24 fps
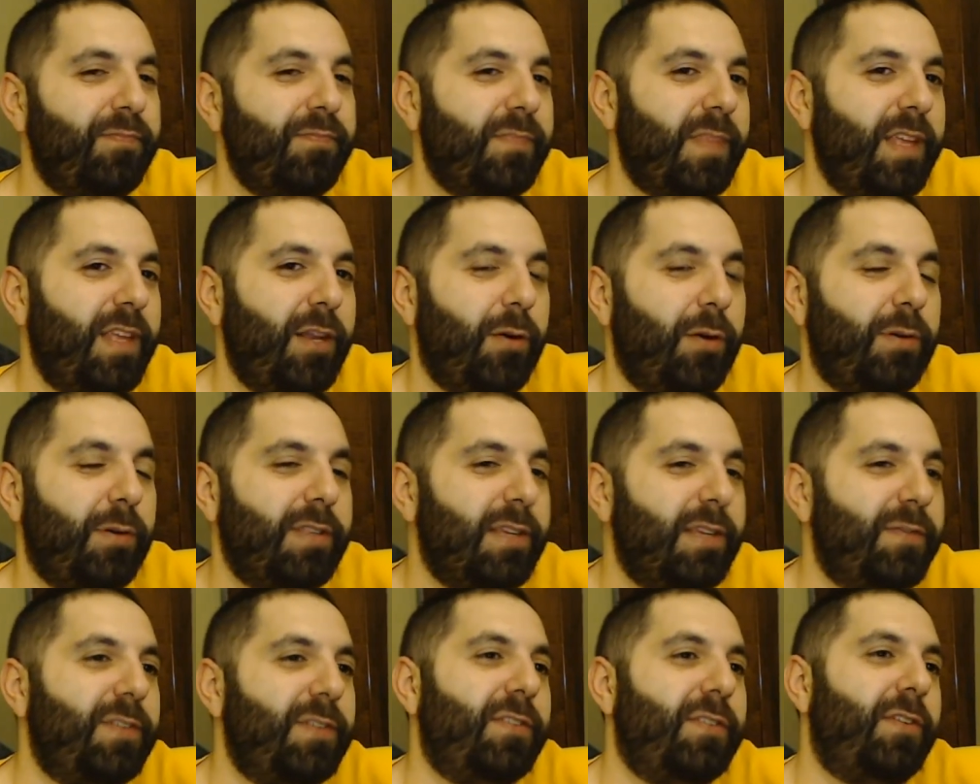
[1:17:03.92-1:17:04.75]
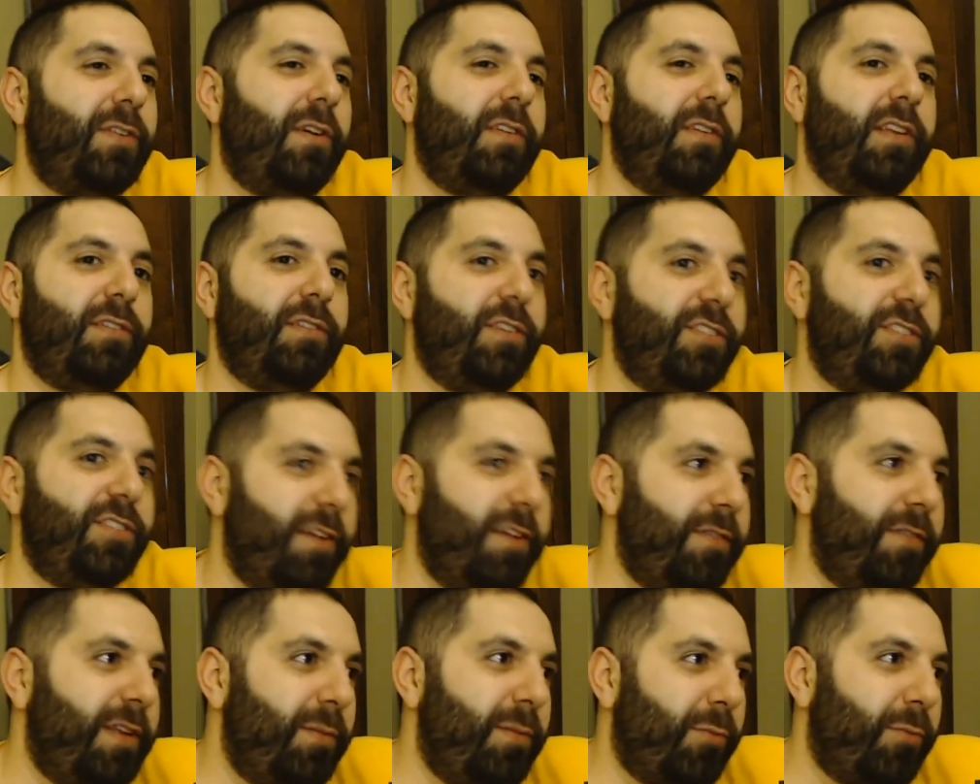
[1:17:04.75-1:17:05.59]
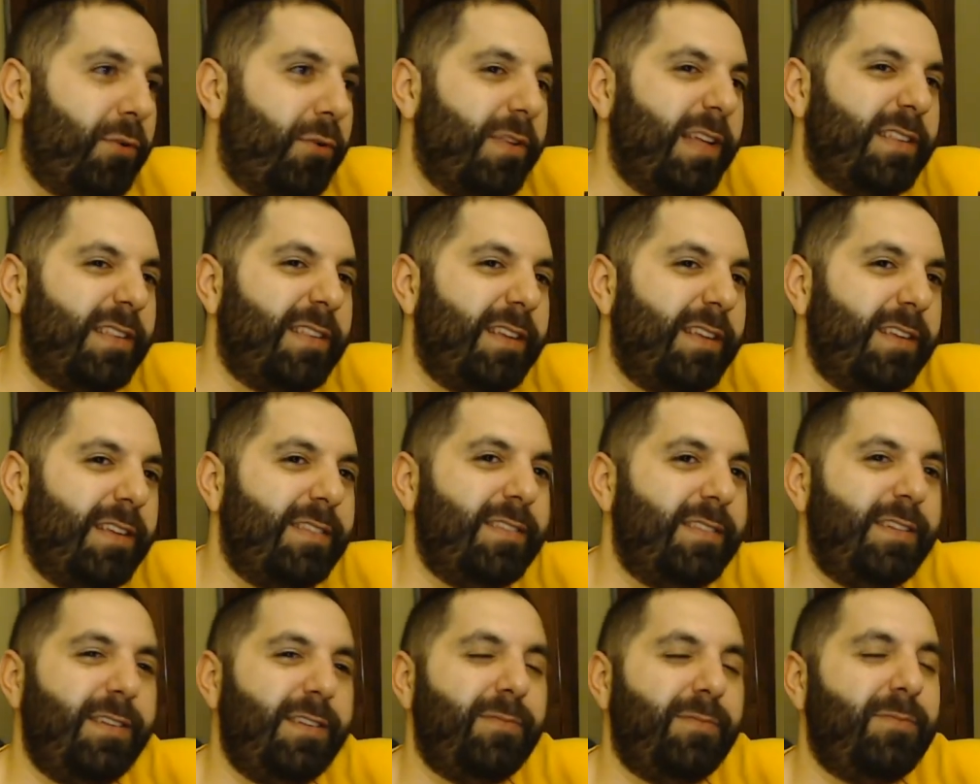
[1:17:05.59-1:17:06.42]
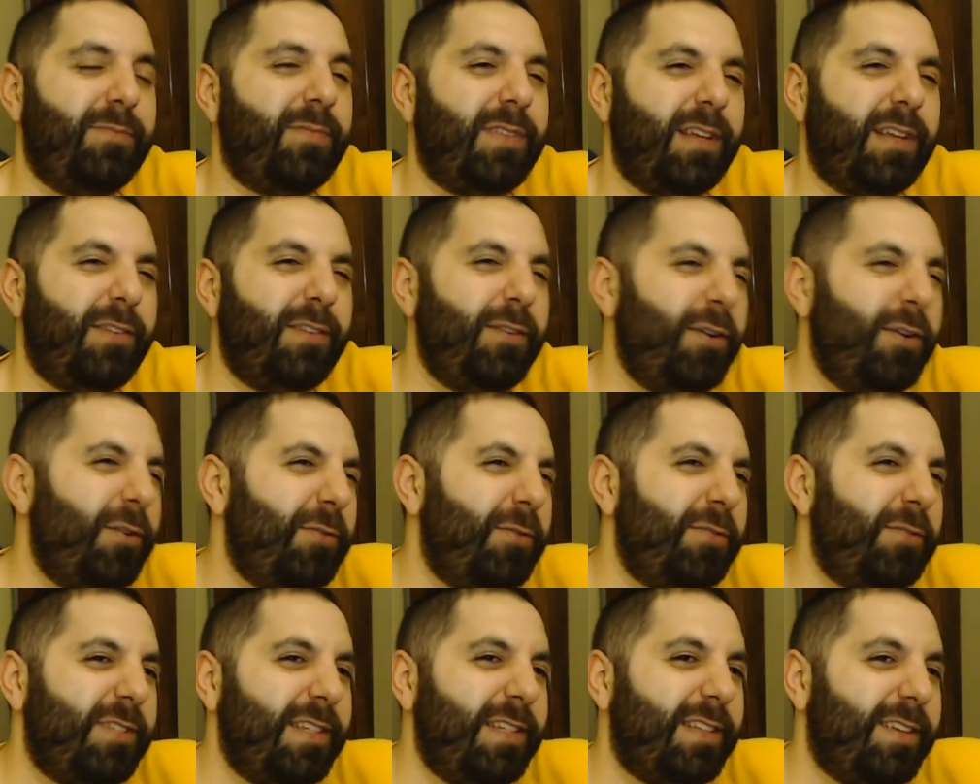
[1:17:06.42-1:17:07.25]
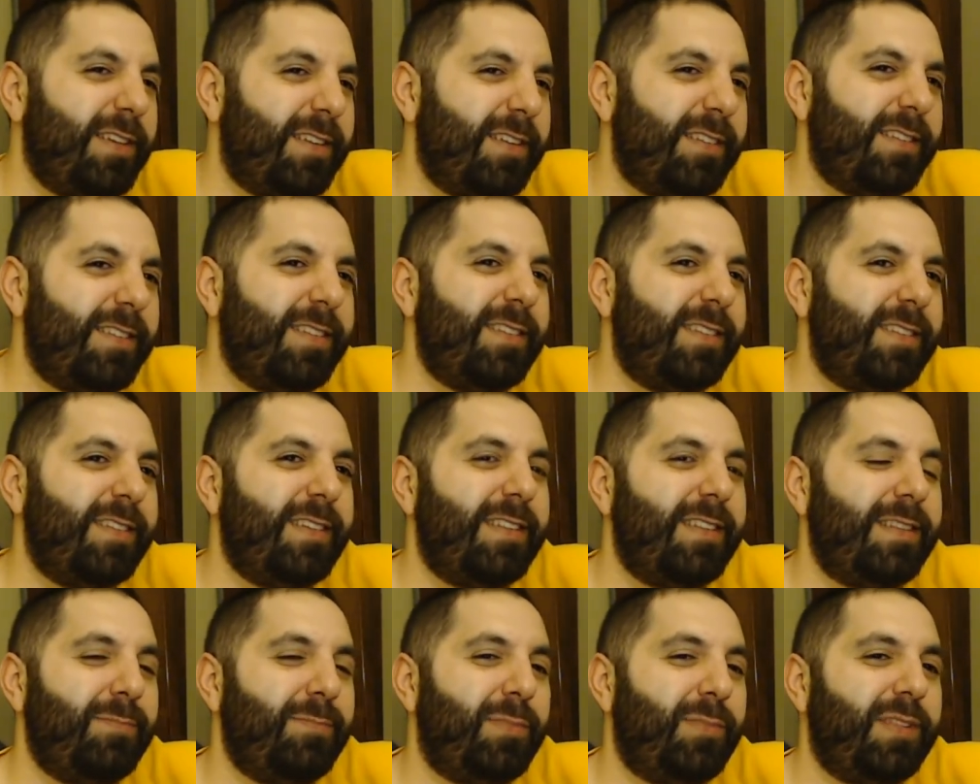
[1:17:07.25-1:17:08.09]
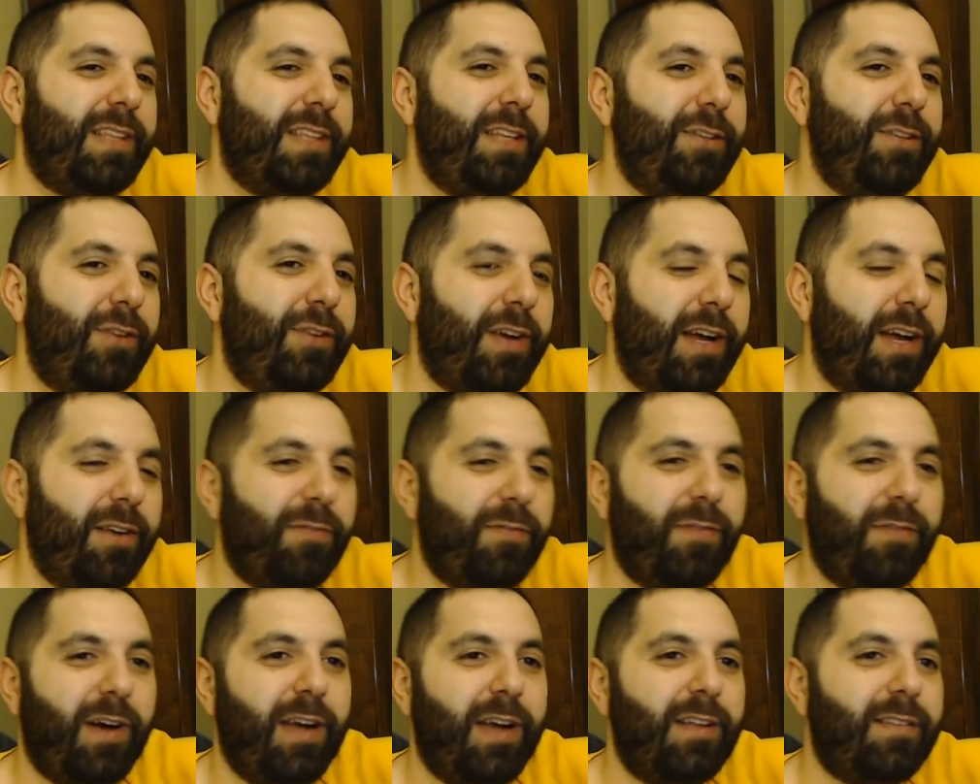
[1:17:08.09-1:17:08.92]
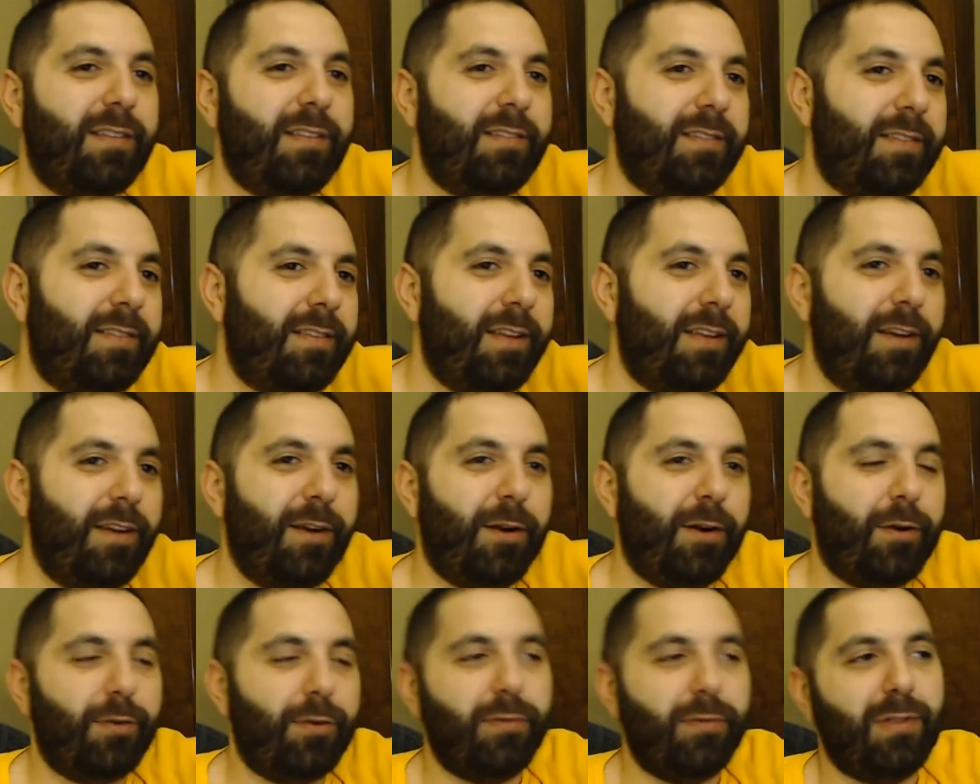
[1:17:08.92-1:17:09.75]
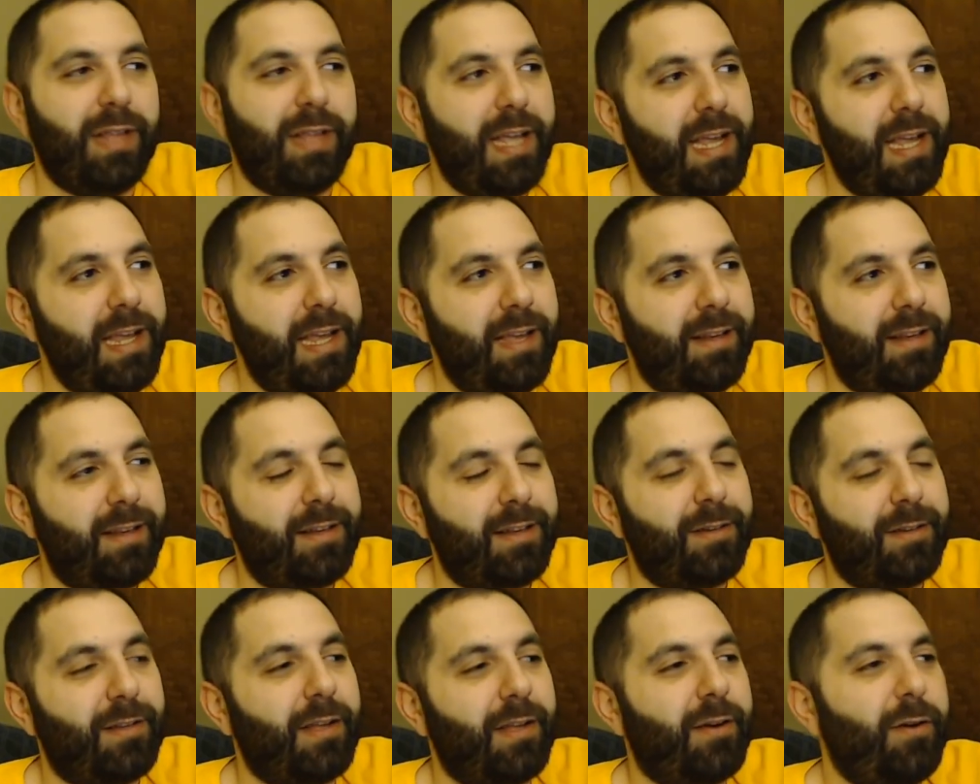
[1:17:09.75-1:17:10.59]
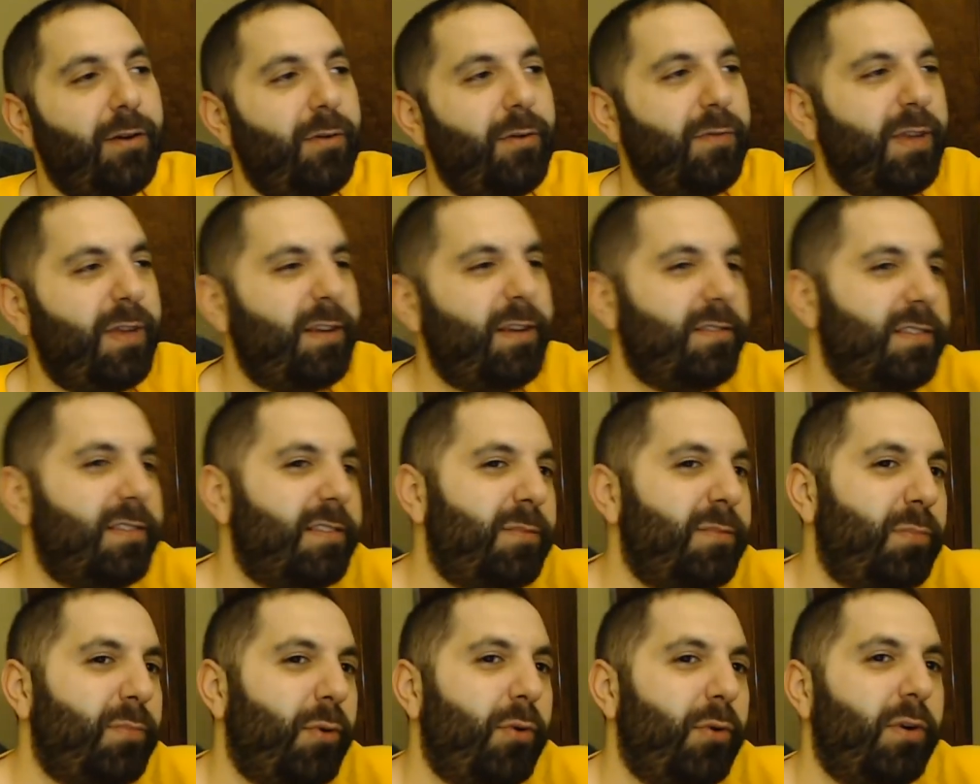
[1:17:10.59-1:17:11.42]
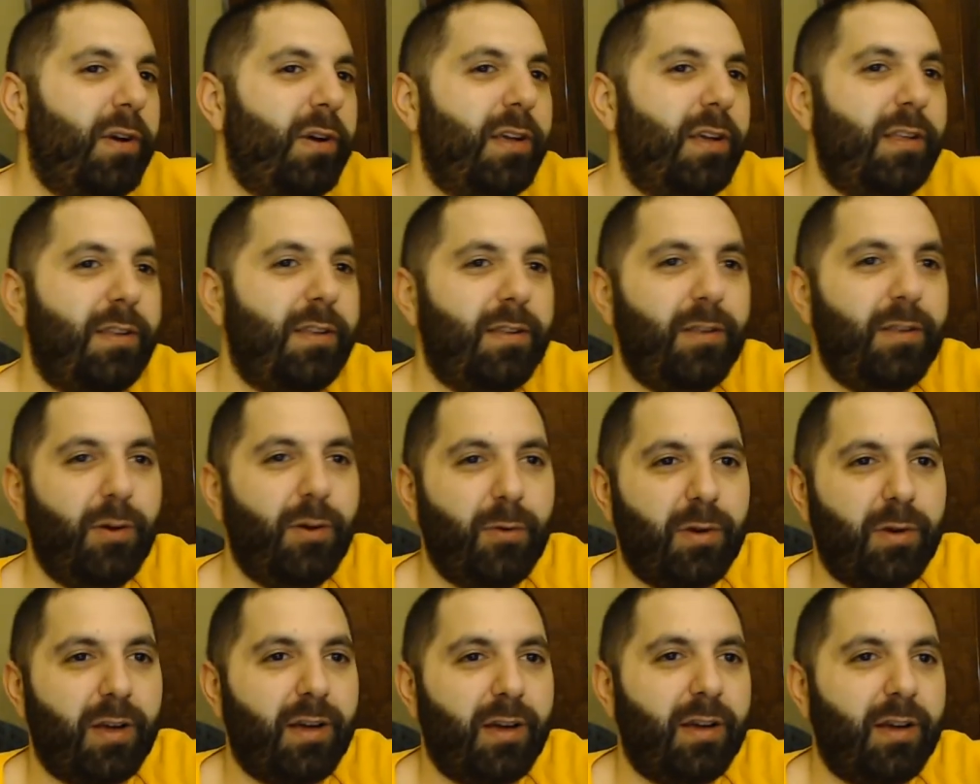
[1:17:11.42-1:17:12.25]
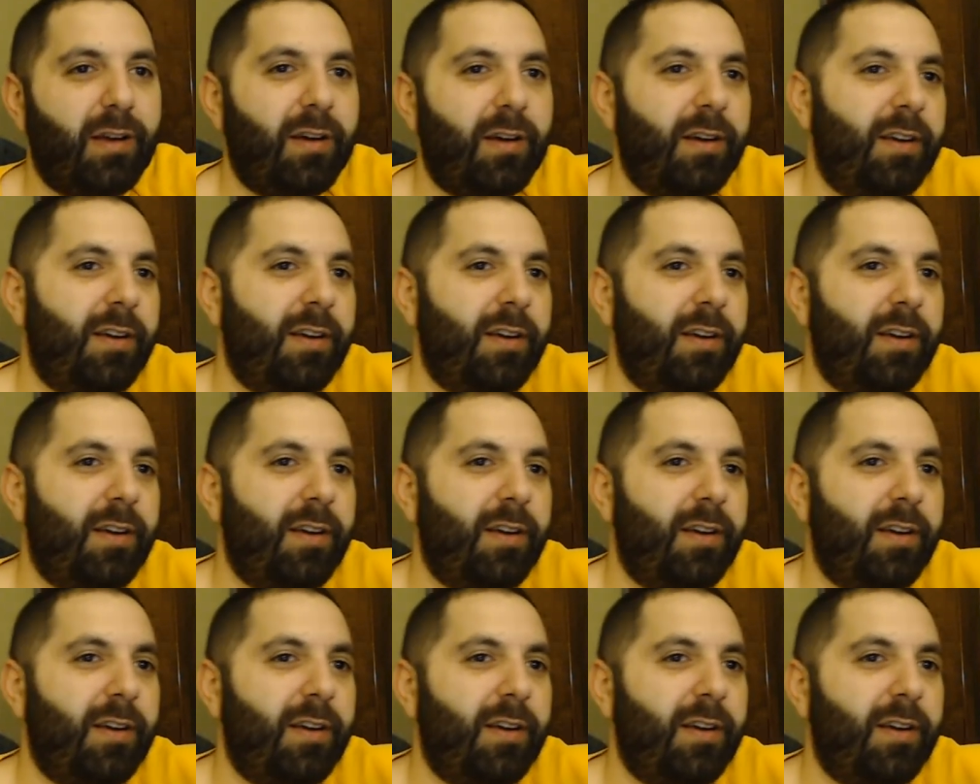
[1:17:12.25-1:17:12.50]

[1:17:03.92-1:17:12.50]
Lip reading: a different song. Like, does she have any more like this? And it's like, no, she doesn't. But then you kind of find her lane, and you're like, oh, Venus is a Boy, Yoga,